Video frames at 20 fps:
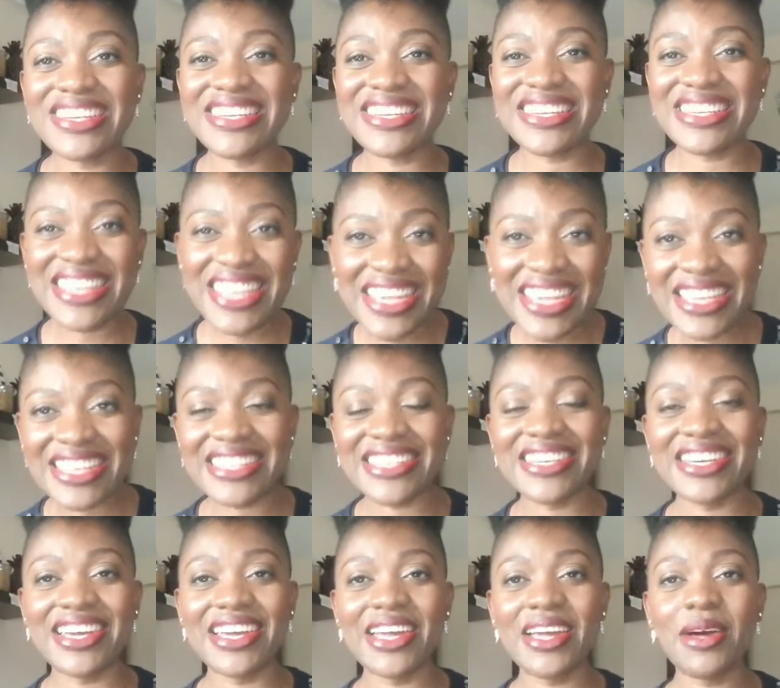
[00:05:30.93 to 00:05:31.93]
need,
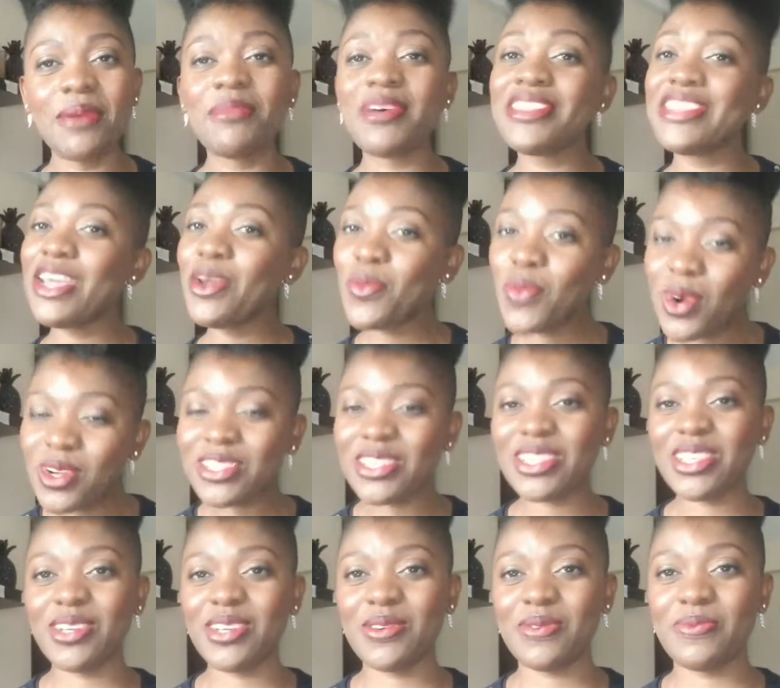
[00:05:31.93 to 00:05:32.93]
but they want
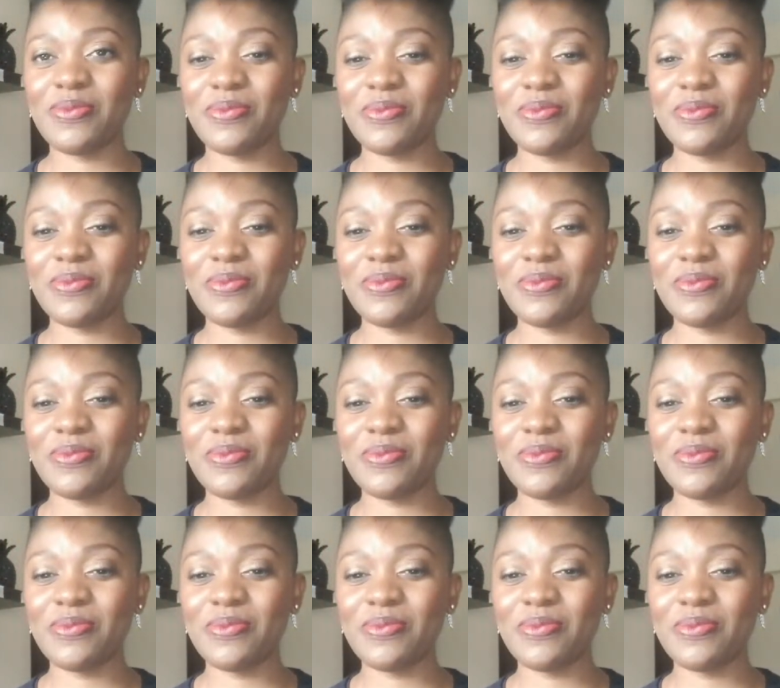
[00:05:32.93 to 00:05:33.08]
to.